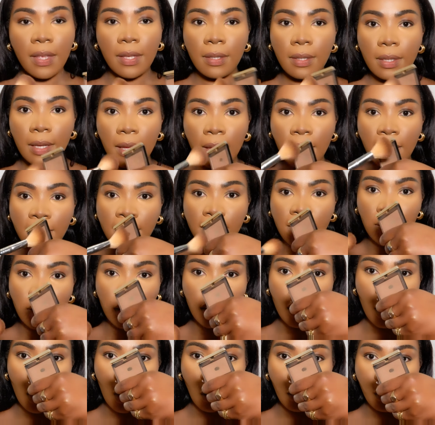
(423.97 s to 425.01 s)
This is the
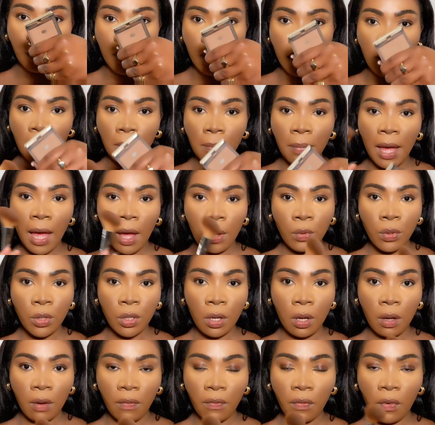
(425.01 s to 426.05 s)
sculpting
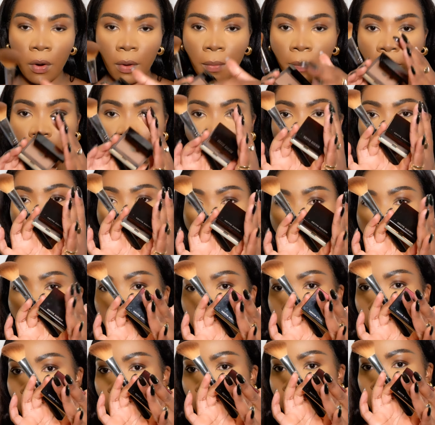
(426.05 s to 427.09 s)
powder from
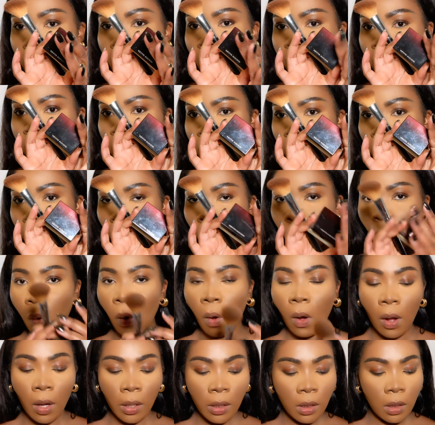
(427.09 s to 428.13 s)
Kevyn
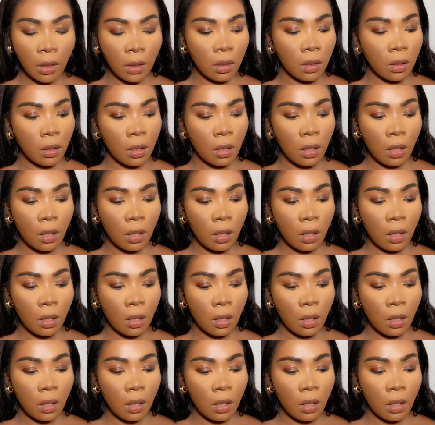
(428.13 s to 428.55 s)
Aucoin.